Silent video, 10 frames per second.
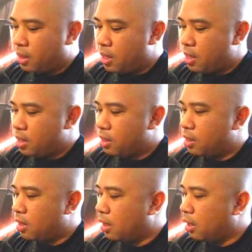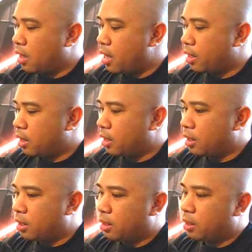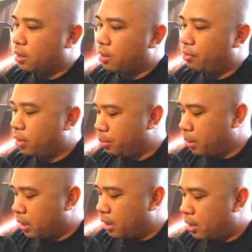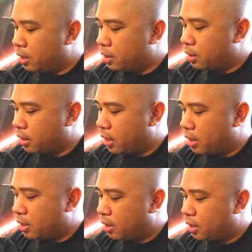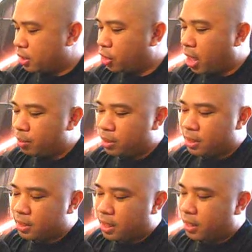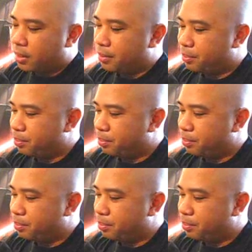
is like a, a, a Philippine eagle in a, in a tribal design.